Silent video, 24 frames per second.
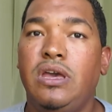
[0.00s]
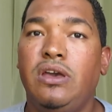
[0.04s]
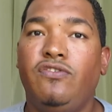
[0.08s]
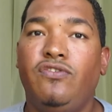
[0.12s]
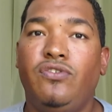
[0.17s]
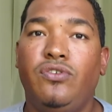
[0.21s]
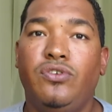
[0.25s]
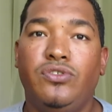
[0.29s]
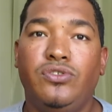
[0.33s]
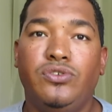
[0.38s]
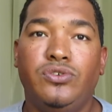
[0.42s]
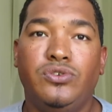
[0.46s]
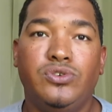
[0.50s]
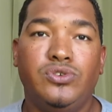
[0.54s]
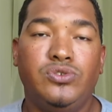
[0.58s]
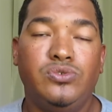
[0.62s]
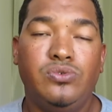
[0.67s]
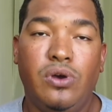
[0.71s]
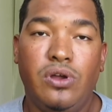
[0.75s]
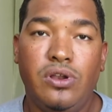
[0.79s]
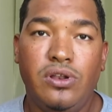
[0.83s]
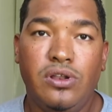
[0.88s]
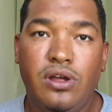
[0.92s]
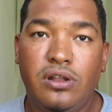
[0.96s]
for those
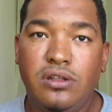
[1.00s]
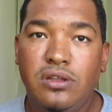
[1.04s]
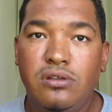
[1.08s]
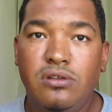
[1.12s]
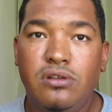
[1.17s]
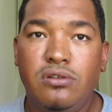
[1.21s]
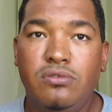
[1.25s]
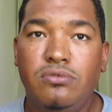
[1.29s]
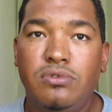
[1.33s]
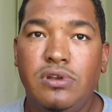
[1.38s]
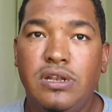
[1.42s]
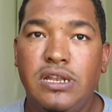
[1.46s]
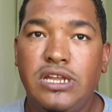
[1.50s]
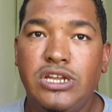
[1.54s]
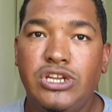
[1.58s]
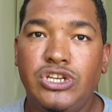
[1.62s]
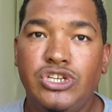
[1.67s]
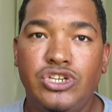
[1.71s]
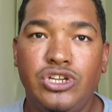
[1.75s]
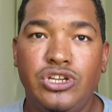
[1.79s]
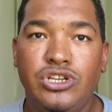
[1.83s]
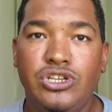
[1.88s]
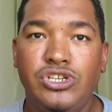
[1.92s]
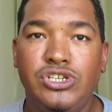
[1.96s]
who are not in a
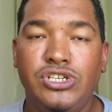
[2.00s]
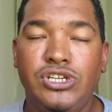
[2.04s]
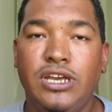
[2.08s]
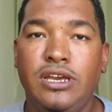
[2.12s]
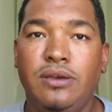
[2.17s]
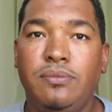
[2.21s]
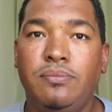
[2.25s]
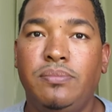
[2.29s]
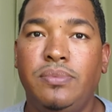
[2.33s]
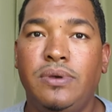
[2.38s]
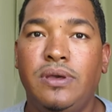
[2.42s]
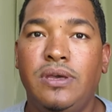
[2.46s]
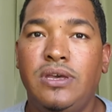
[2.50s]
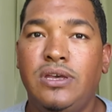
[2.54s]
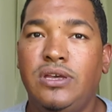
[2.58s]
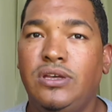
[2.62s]
relationship.